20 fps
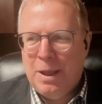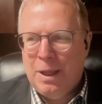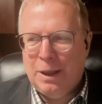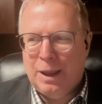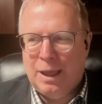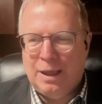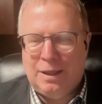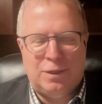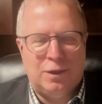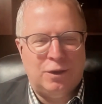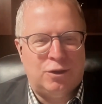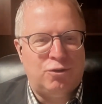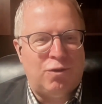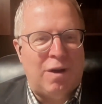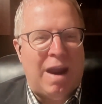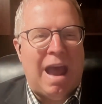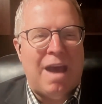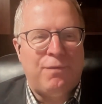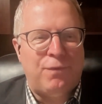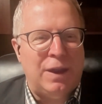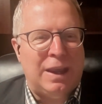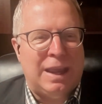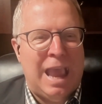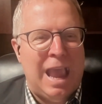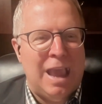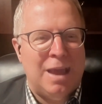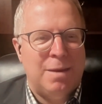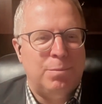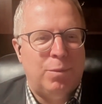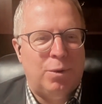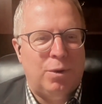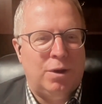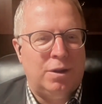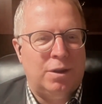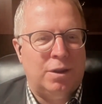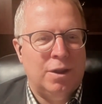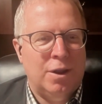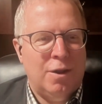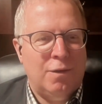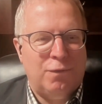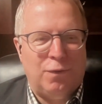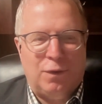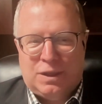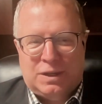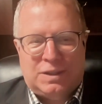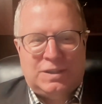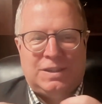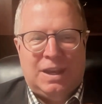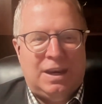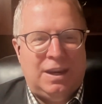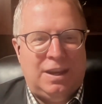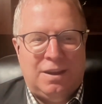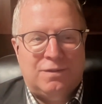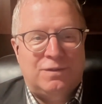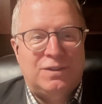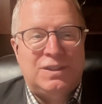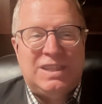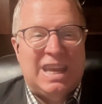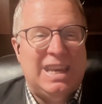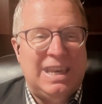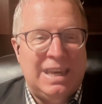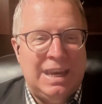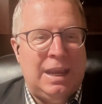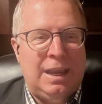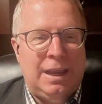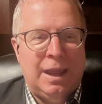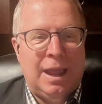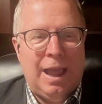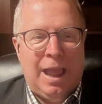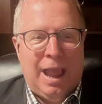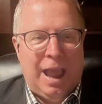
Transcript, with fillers: like the traffic handbook for the city of Sydney